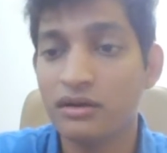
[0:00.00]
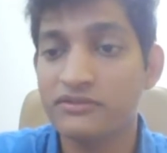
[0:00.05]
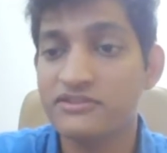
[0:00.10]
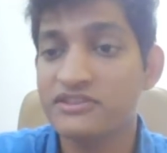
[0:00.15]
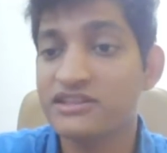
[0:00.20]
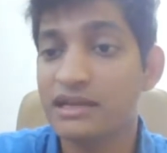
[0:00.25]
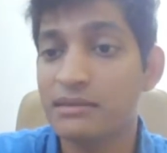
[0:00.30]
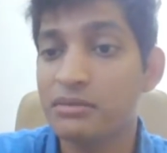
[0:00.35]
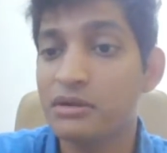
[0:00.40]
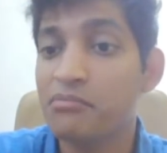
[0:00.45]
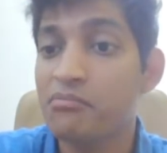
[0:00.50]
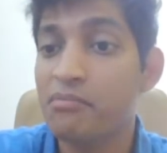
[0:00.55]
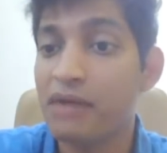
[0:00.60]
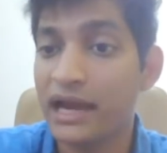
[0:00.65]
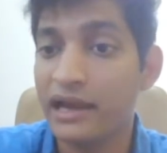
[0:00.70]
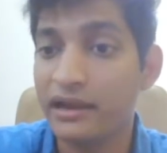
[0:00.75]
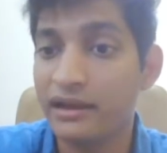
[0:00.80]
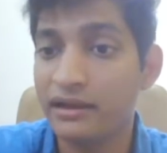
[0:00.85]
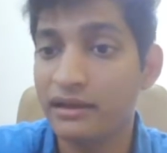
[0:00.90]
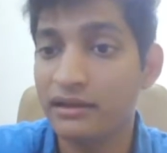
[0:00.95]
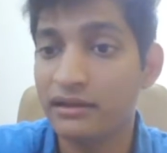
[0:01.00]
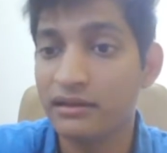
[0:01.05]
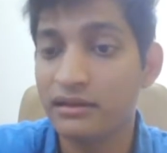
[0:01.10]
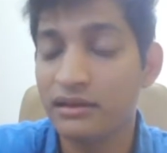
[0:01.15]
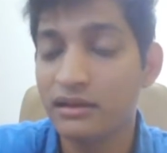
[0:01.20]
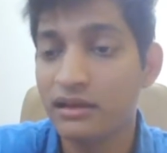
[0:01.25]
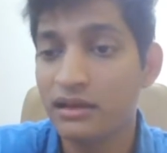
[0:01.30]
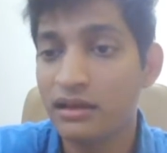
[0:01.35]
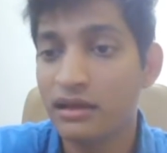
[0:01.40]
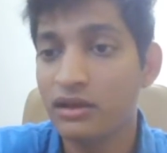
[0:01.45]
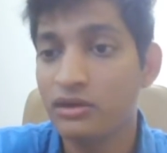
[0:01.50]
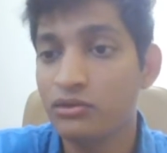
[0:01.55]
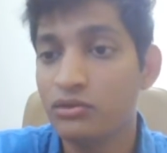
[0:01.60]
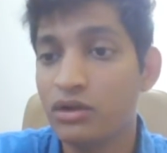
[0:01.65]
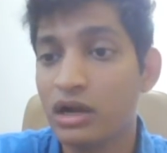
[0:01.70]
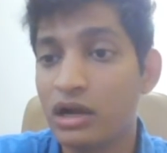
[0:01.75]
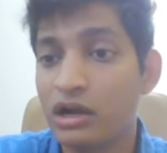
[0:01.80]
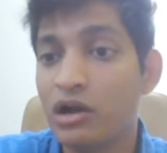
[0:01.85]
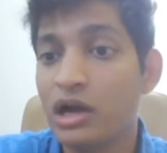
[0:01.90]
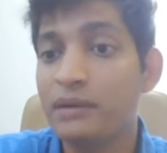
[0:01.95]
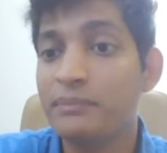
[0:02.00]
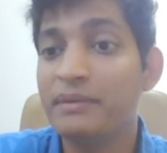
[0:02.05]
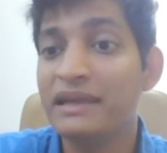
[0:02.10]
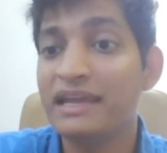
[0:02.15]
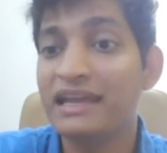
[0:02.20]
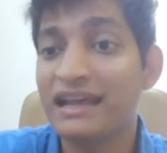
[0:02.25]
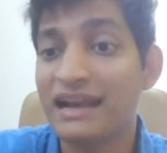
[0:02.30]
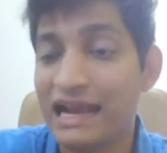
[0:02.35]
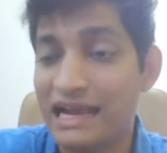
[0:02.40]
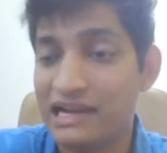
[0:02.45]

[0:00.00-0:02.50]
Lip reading: of stable mind, you are not being